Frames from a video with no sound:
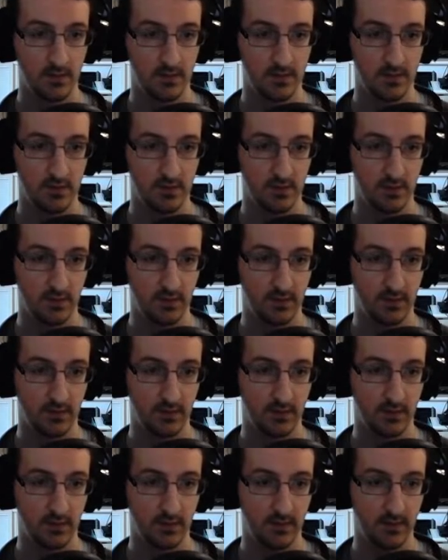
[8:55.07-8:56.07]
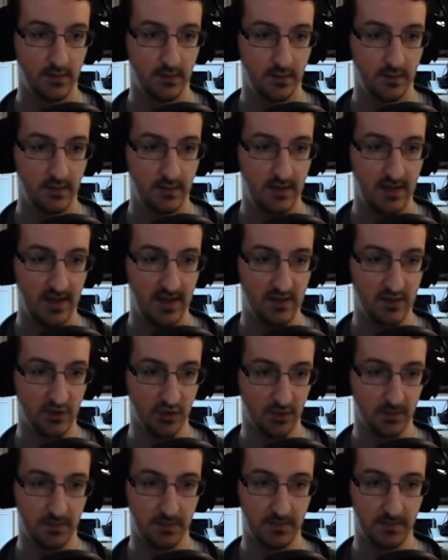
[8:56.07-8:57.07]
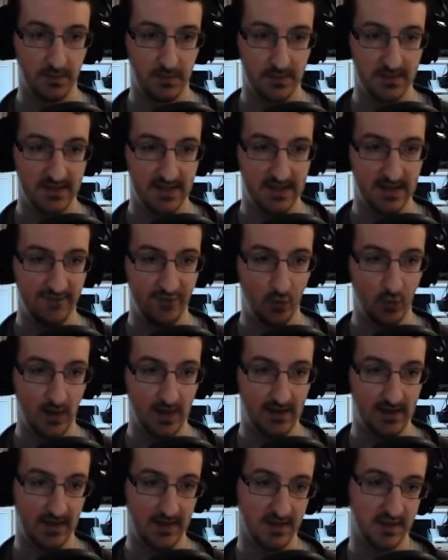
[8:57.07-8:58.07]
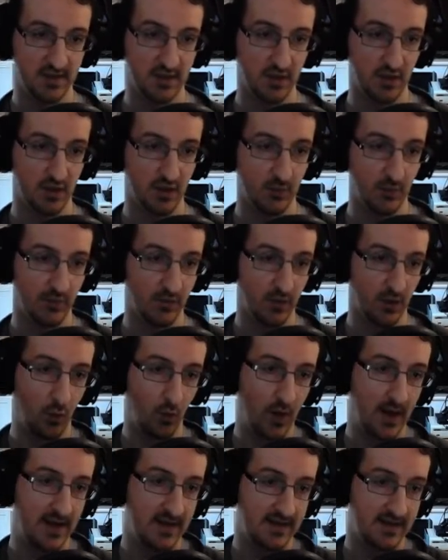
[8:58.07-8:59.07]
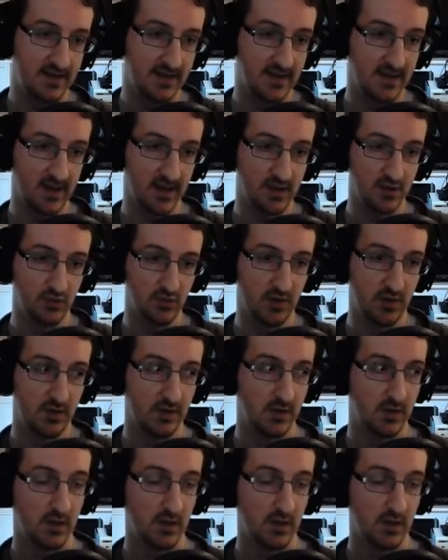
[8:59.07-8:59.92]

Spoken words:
So next up, particularly for Wildlands, so we've got Wired Attack Extra,